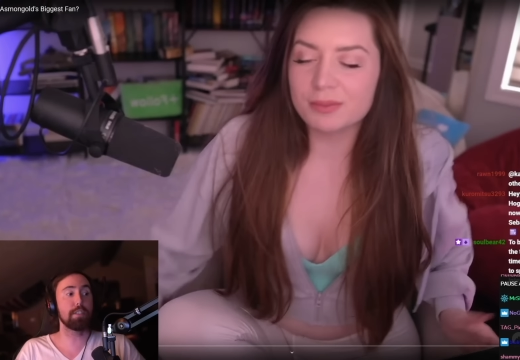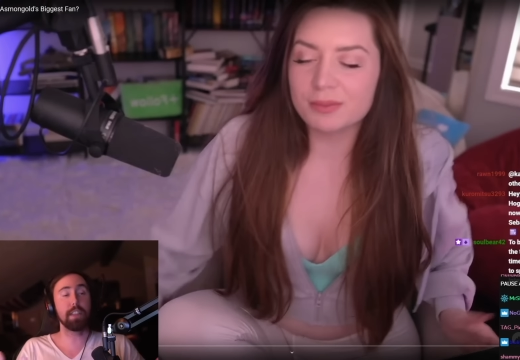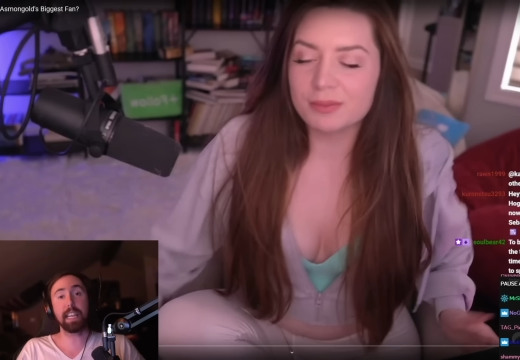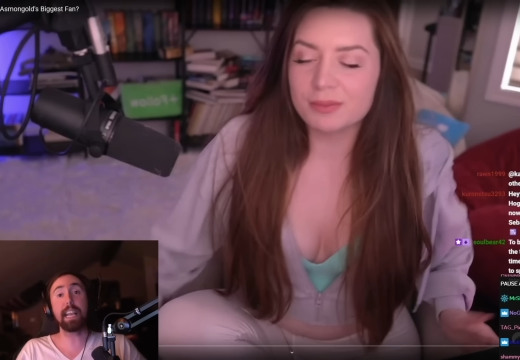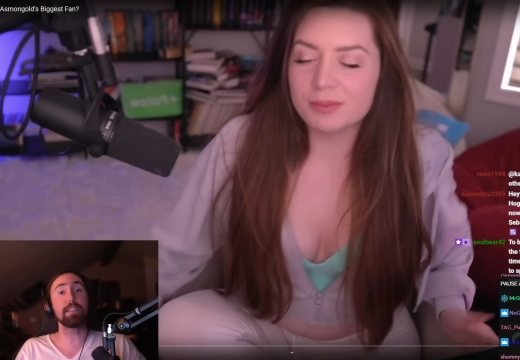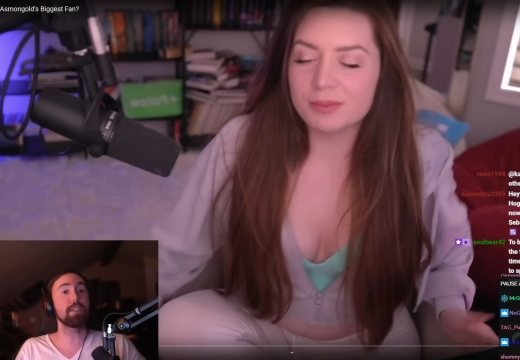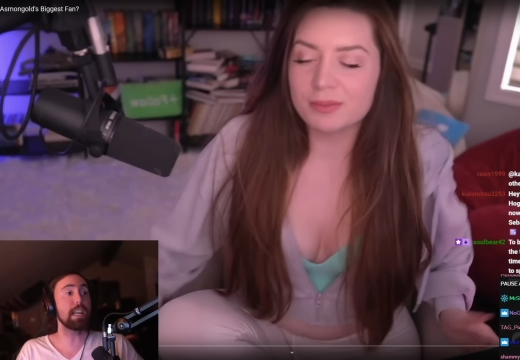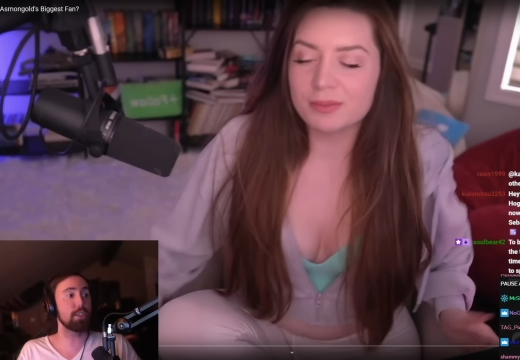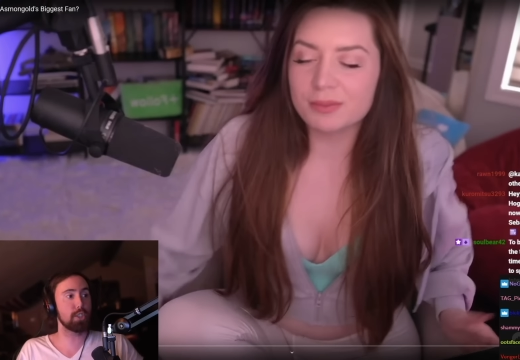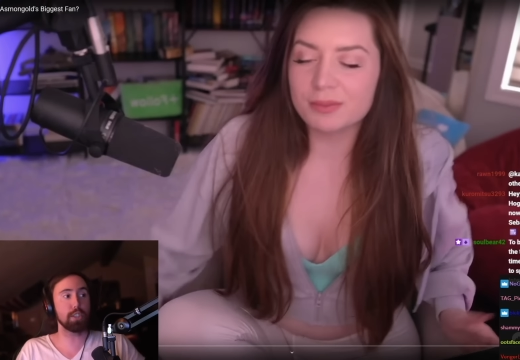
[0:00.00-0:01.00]
Speaker 1: thing is,
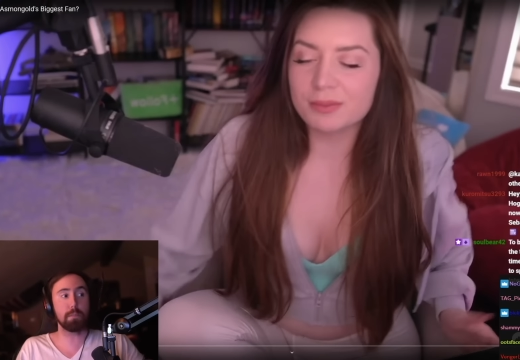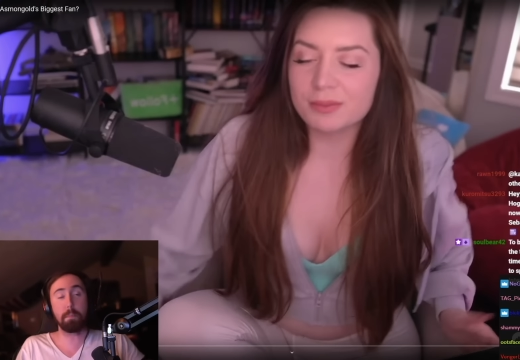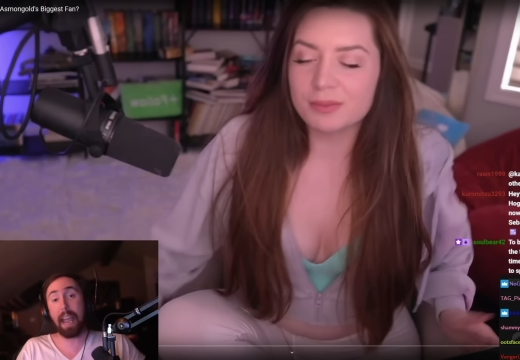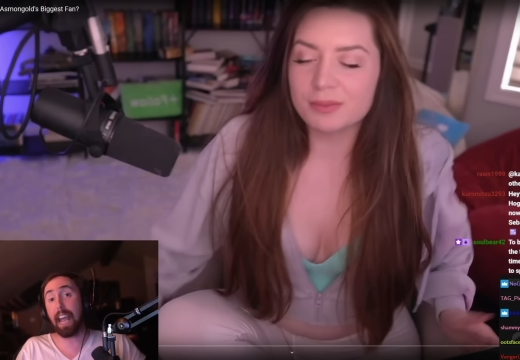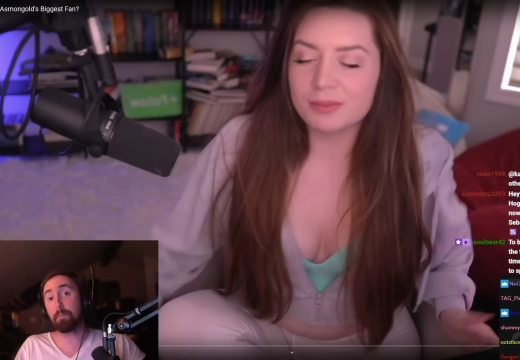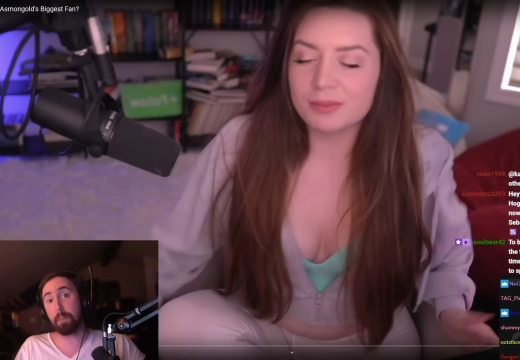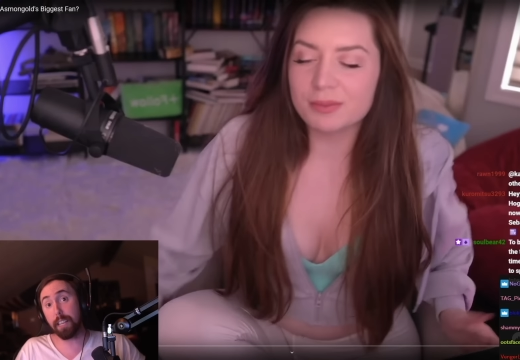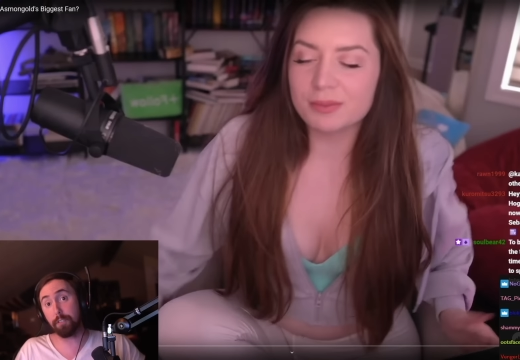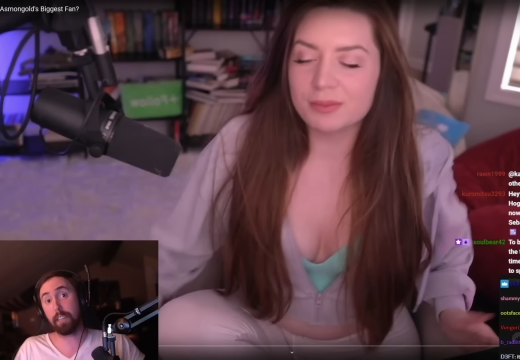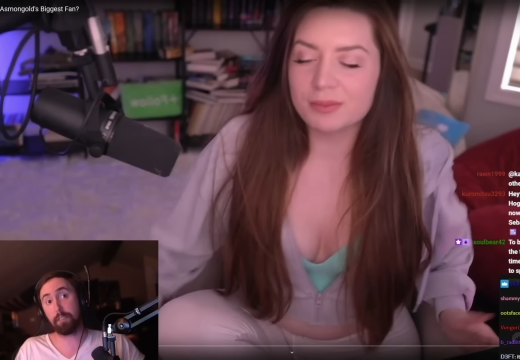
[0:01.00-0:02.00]
it's just bad
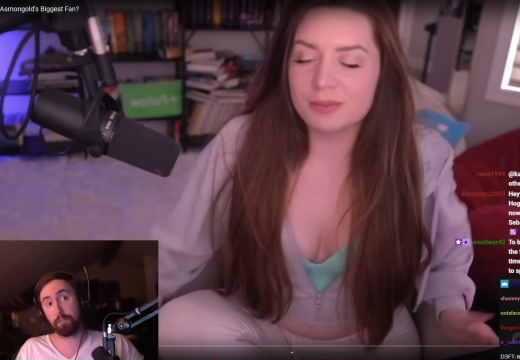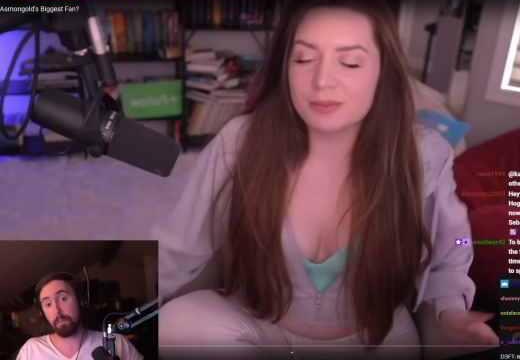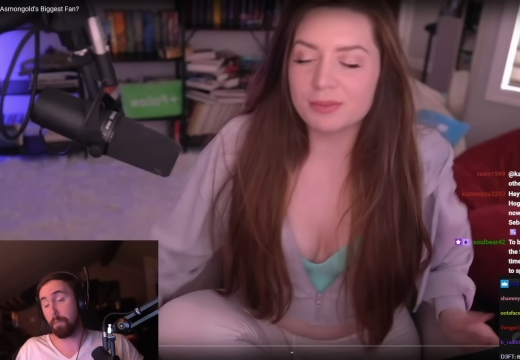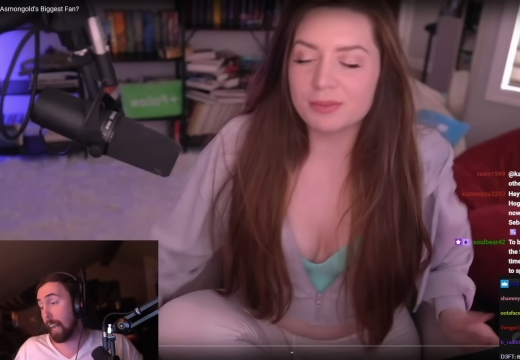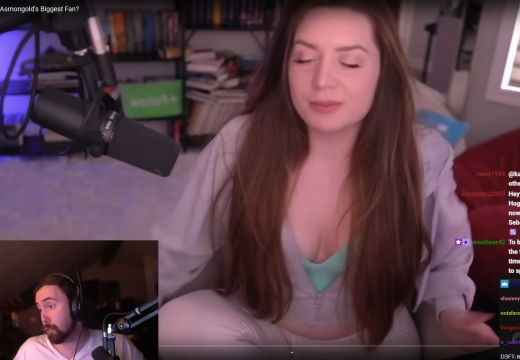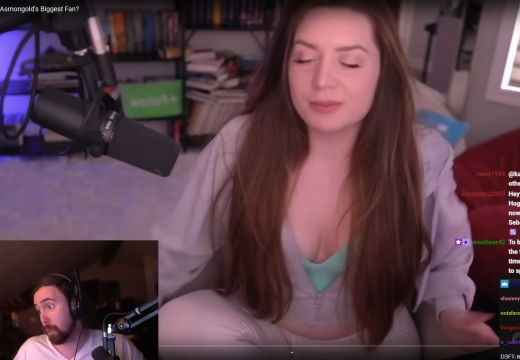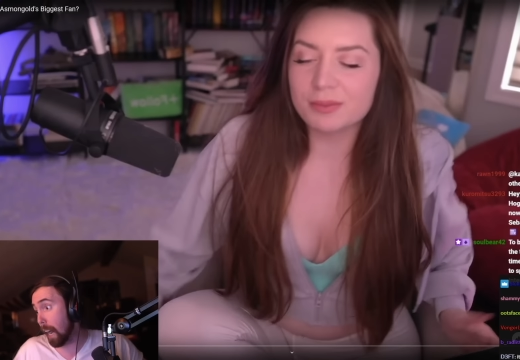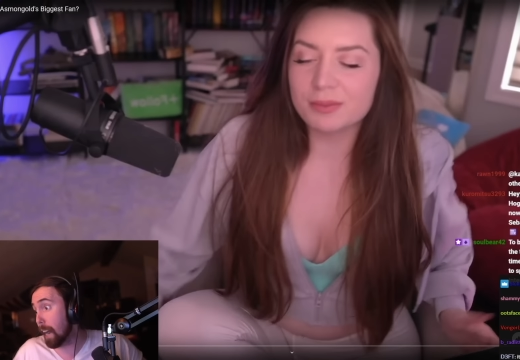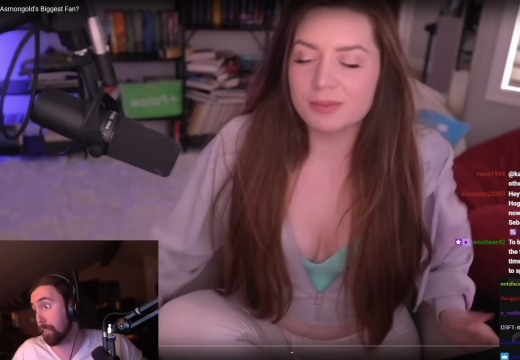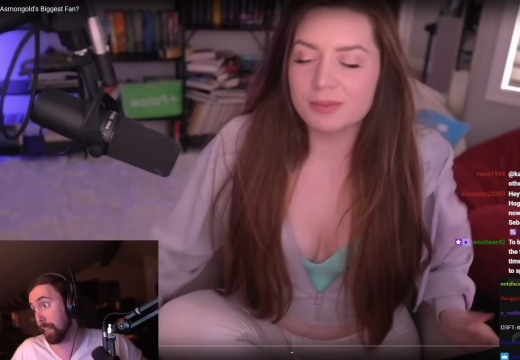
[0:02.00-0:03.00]
business. That's what
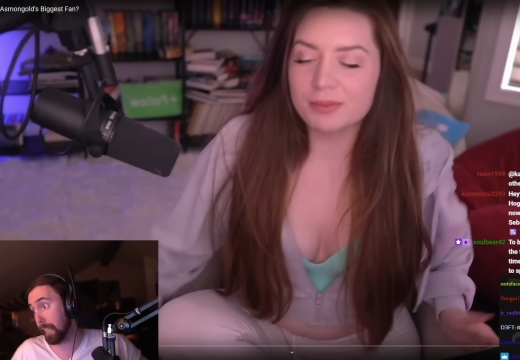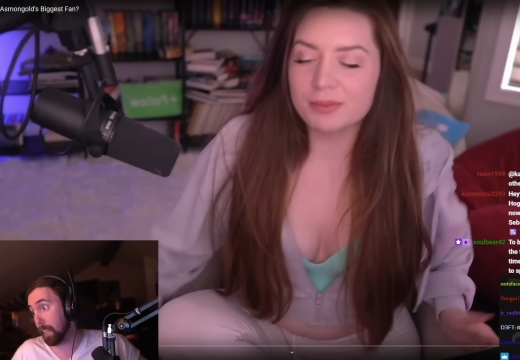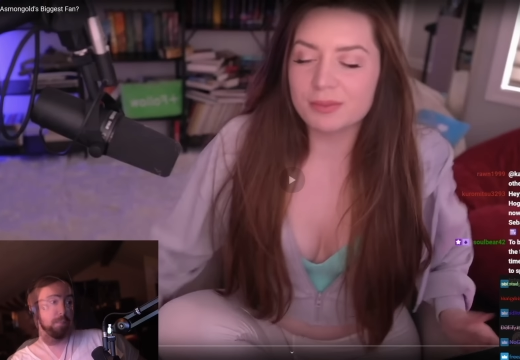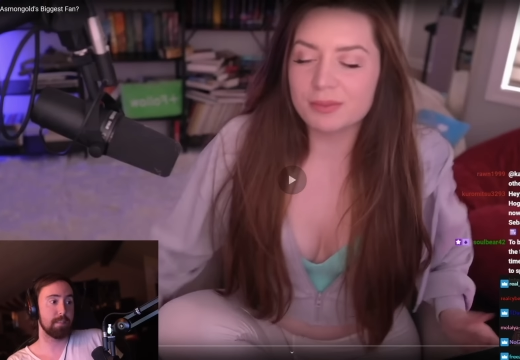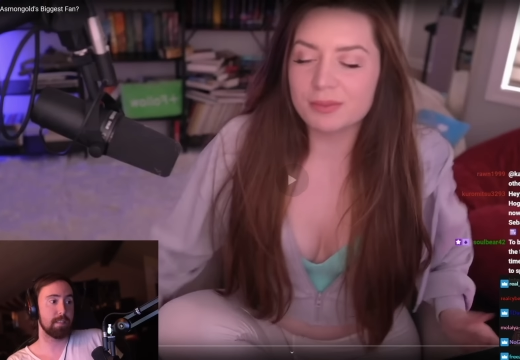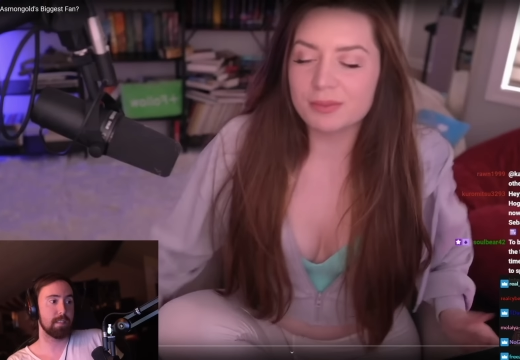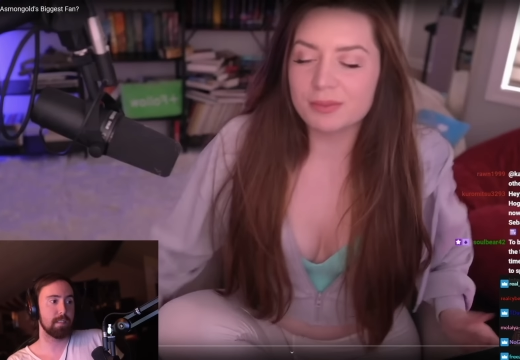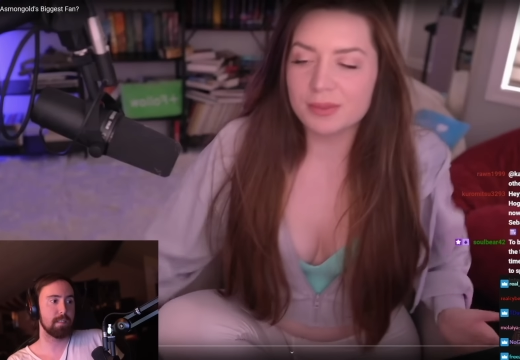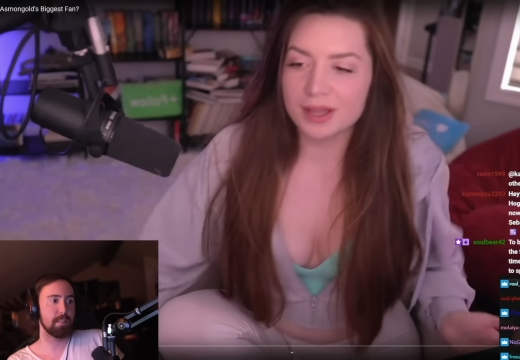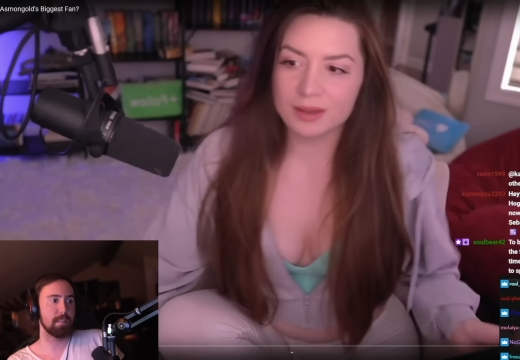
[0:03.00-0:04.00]
I think.
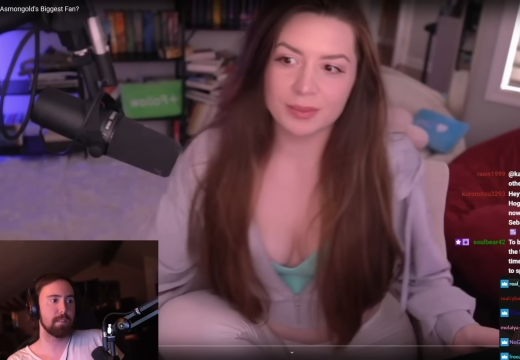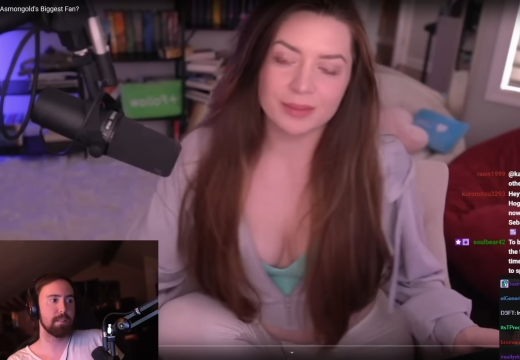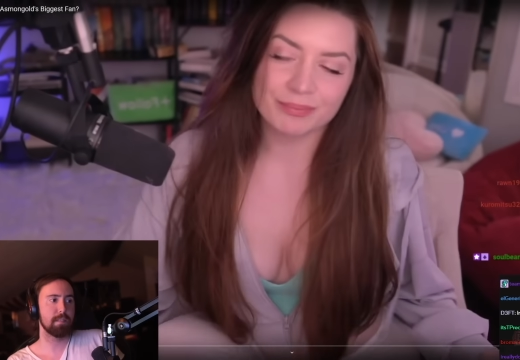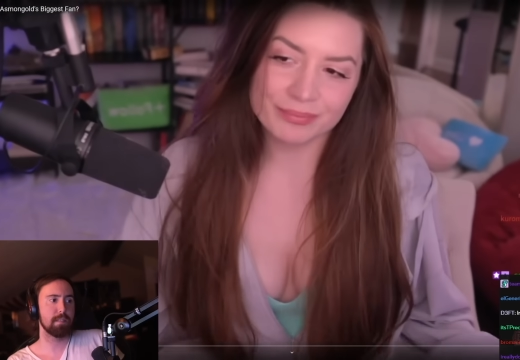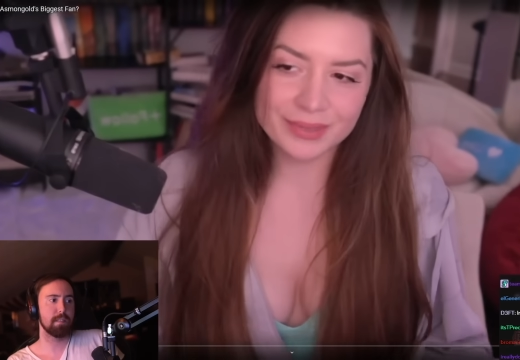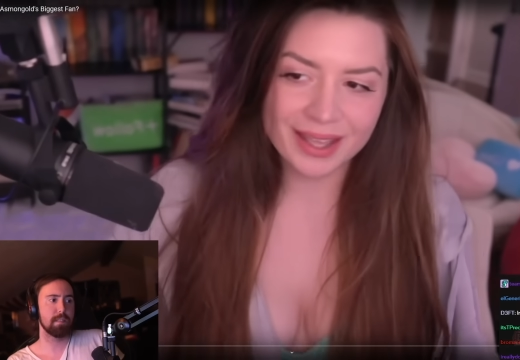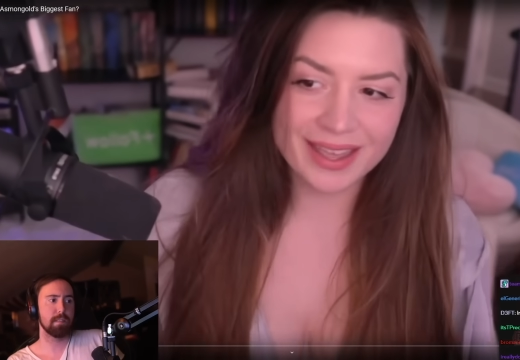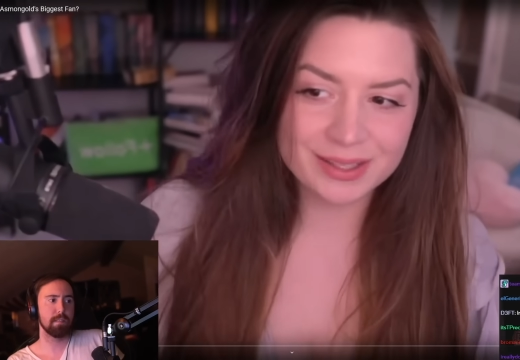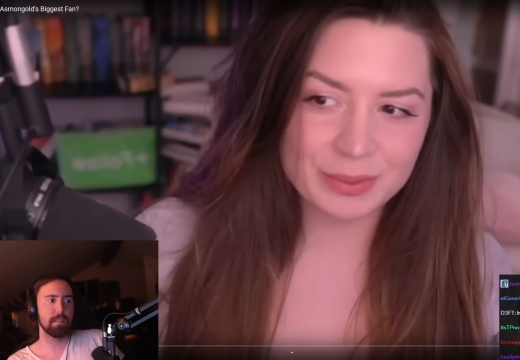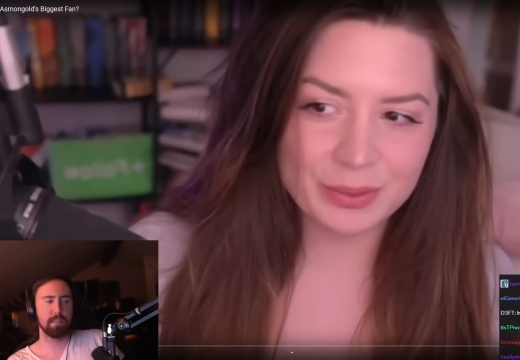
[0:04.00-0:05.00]
Speaker 2: Yeah, I'm like, mm,
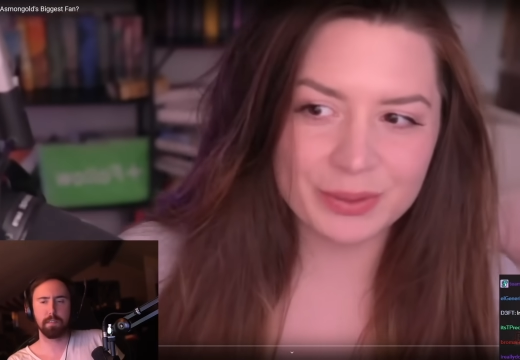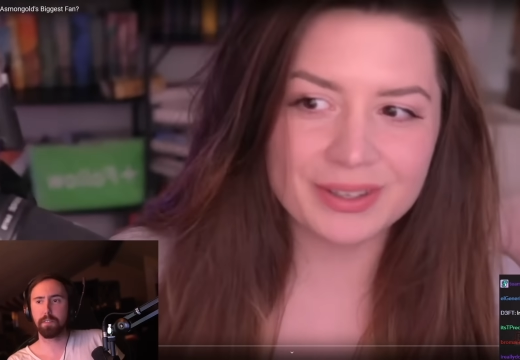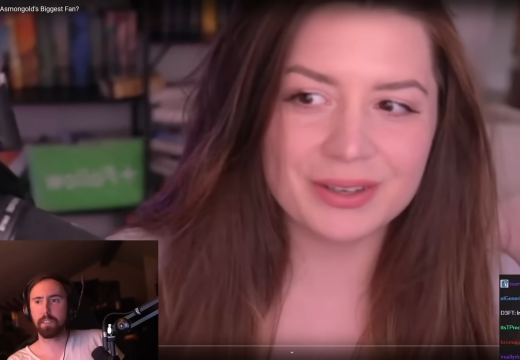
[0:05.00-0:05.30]
Asmongold,